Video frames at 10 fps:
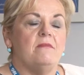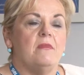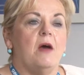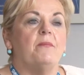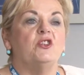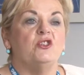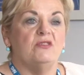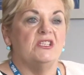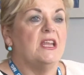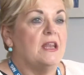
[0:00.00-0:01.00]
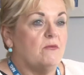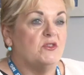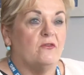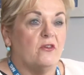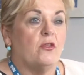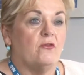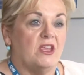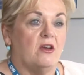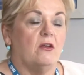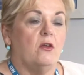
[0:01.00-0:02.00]
opportunity, and that was over a
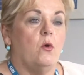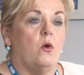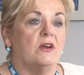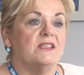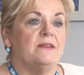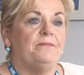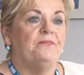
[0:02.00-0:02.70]
3-year course.